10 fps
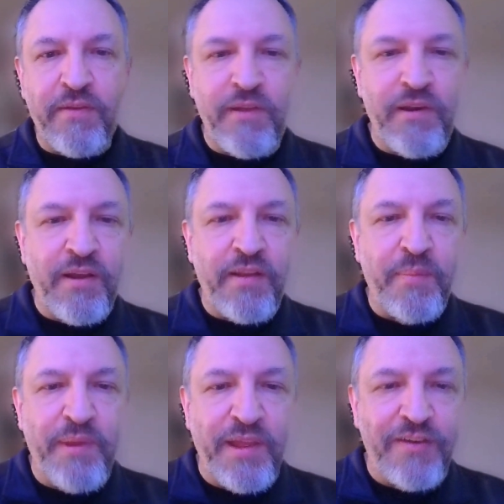sitting
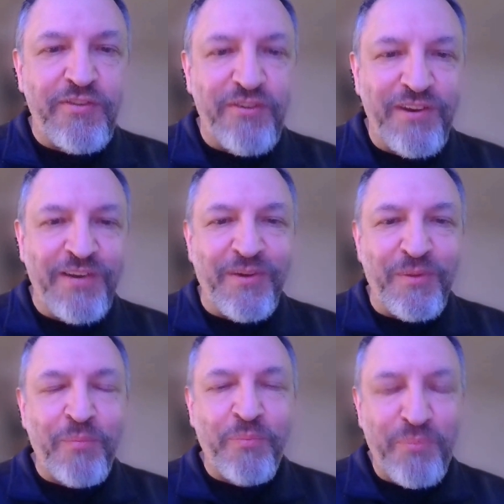on the bench,
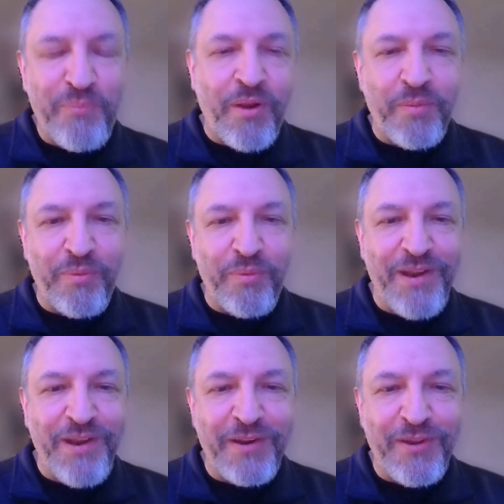it's
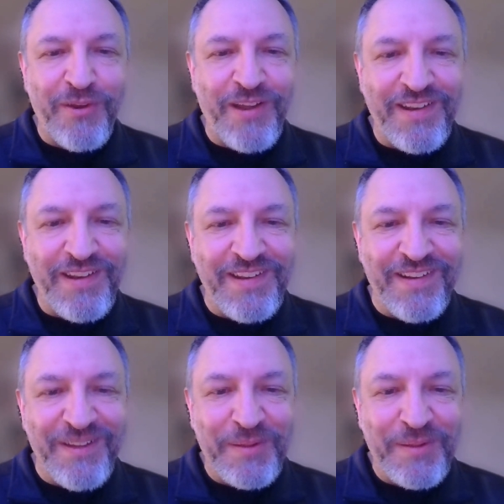probably not a good idea